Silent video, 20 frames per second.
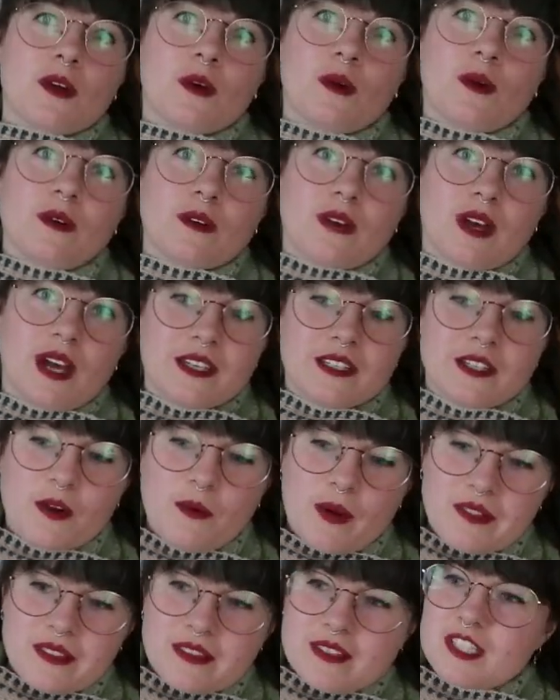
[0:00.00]
goal. I
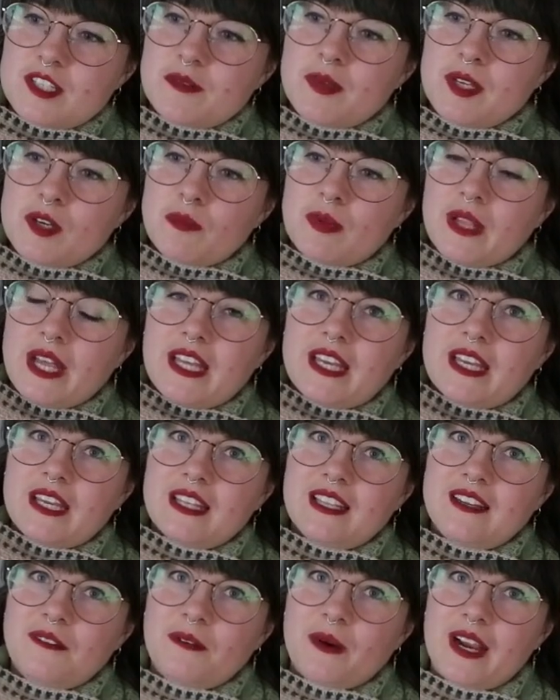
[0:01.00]
don't want this to be a
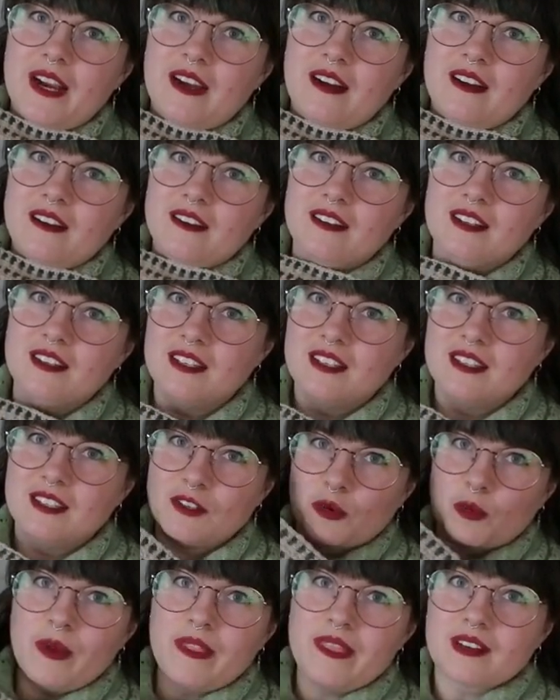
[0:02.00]
blanket where
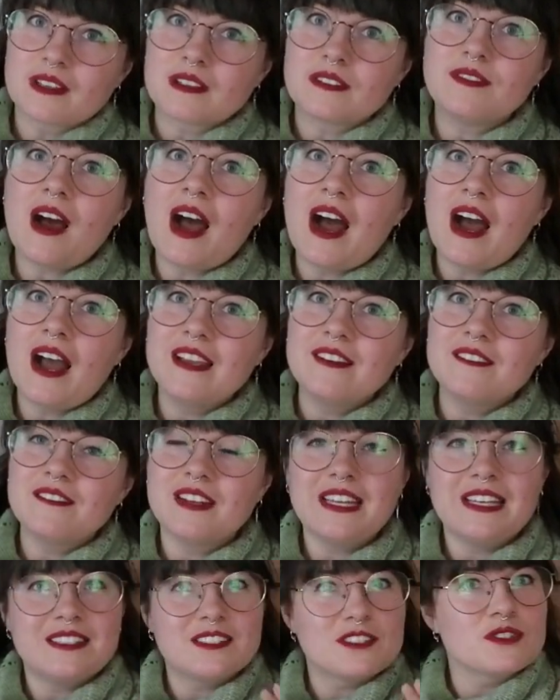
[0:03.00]
when they're
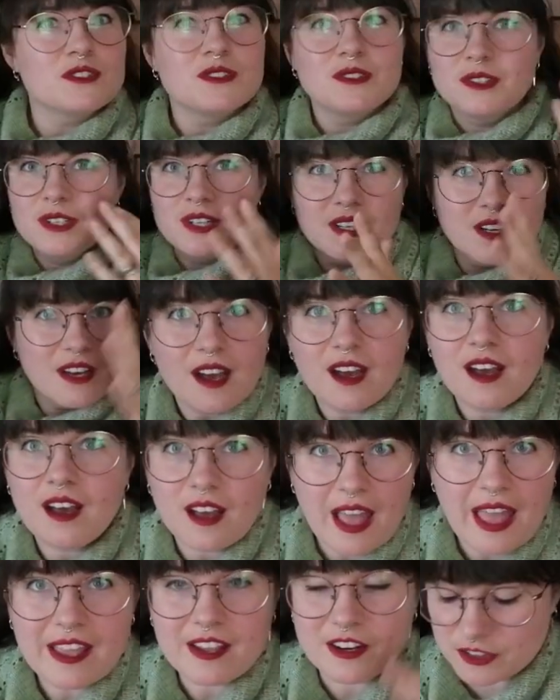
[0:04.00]
5, it's
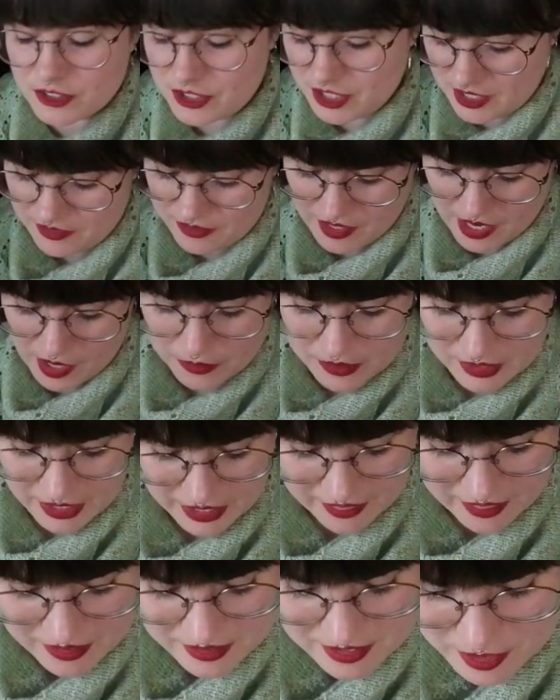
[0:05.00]
a handkerchief. I would
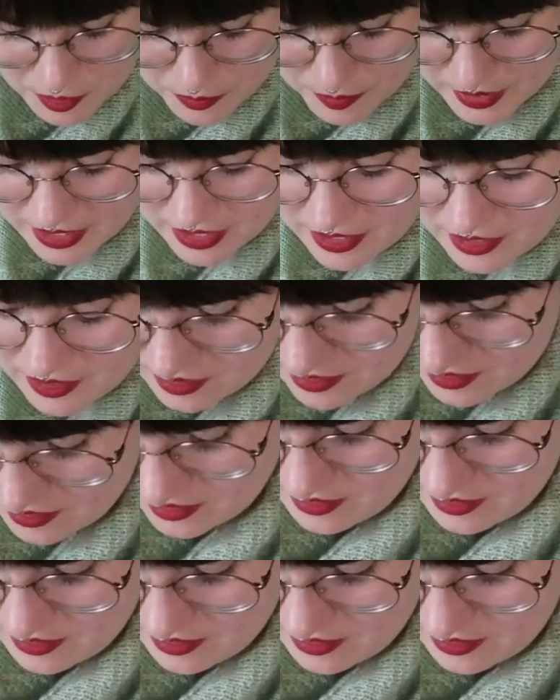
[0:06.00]
like this to be